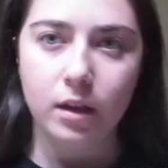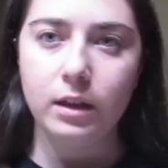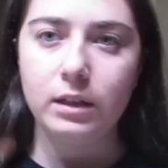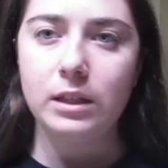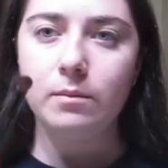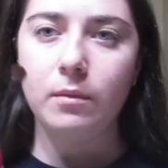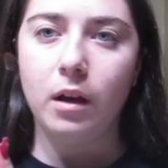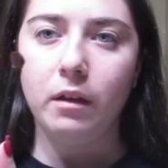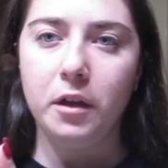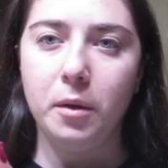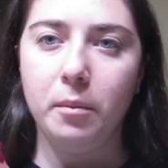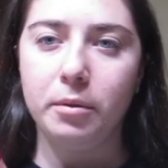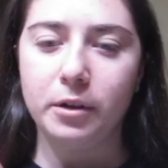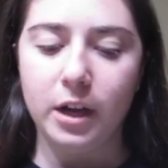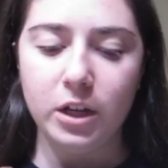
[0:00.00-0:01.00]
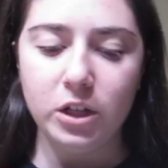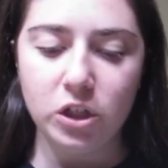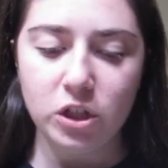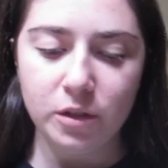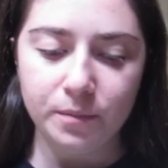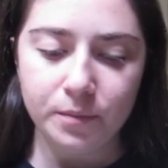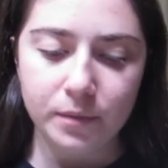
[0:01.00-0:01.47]
a small little
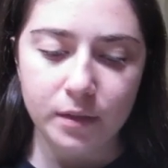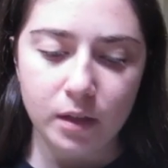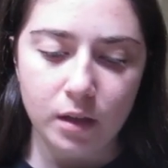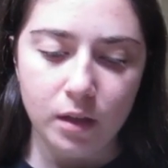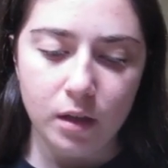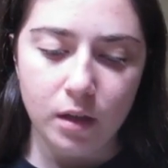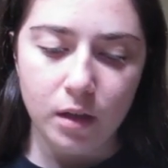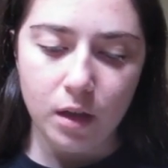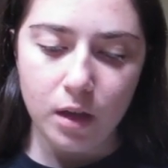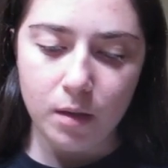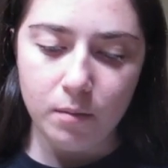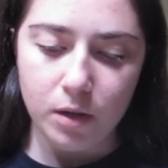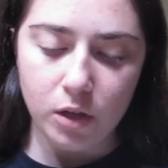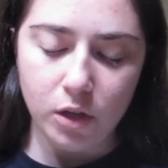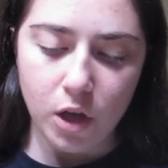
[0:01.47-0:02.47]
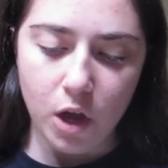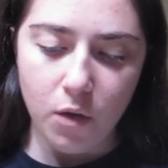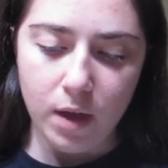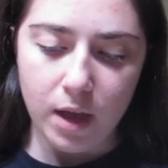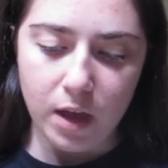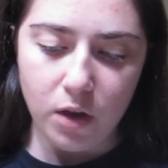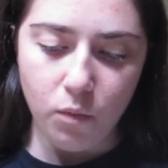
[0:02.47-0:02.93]
brush, and I'm gonna
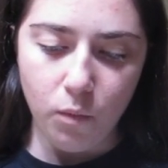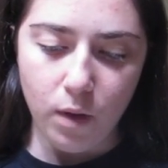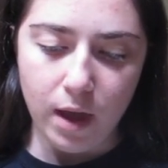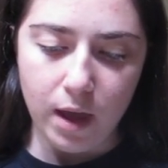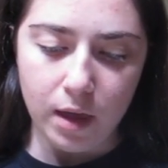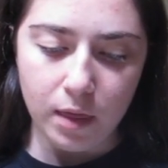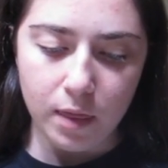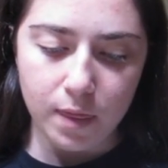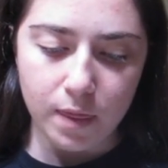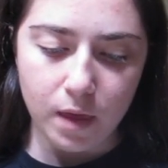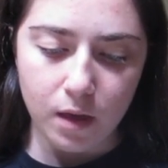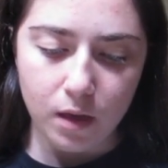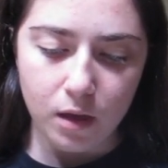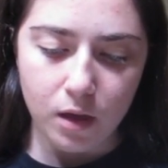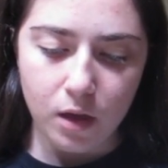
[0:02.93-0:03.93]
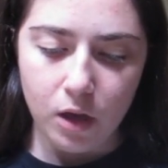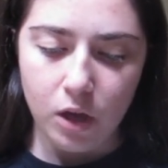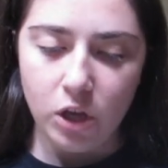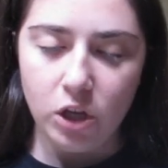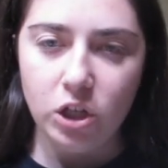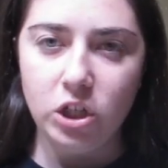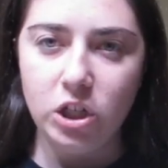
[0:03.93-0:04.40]
go in with
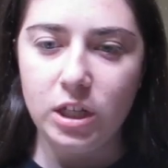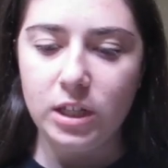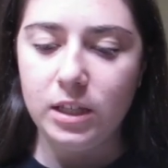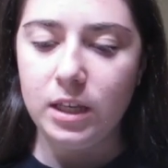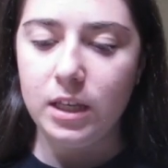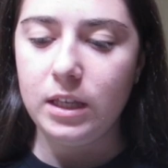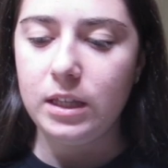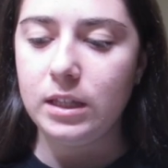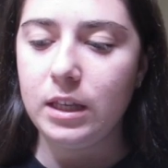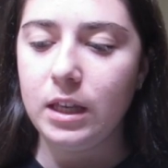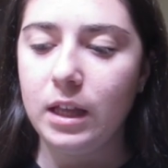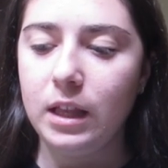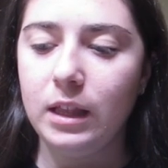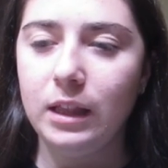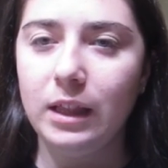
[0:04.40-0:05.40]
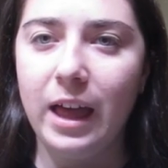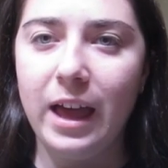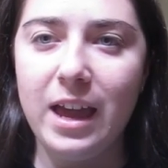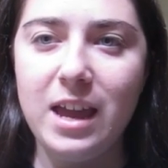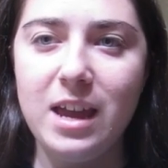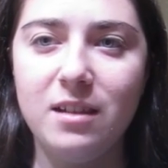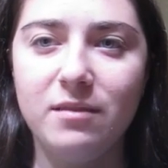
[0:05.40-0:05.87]
just this
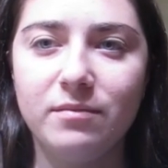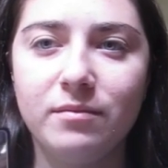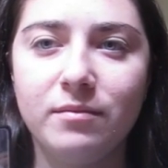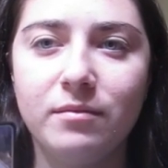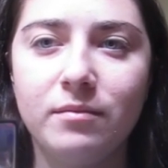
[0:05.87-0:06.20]
light,